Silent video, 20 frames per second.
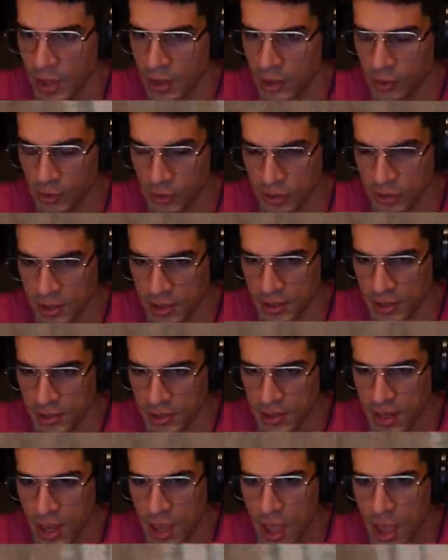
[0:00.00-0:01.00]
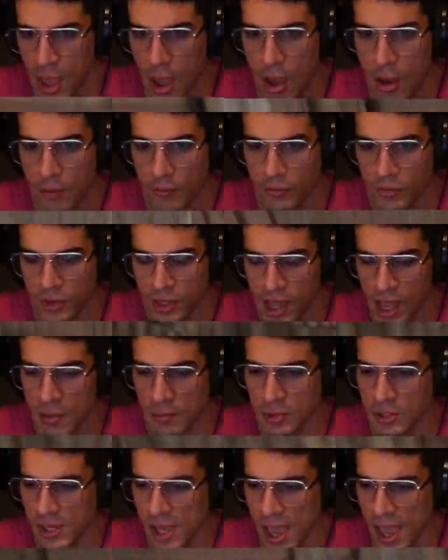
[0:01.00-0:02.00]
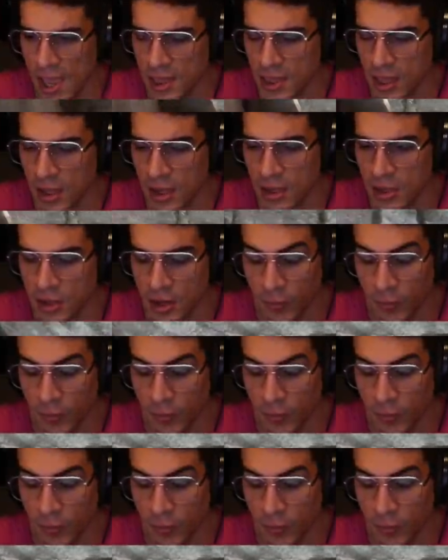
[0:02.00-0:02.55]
There's this DMCA that could,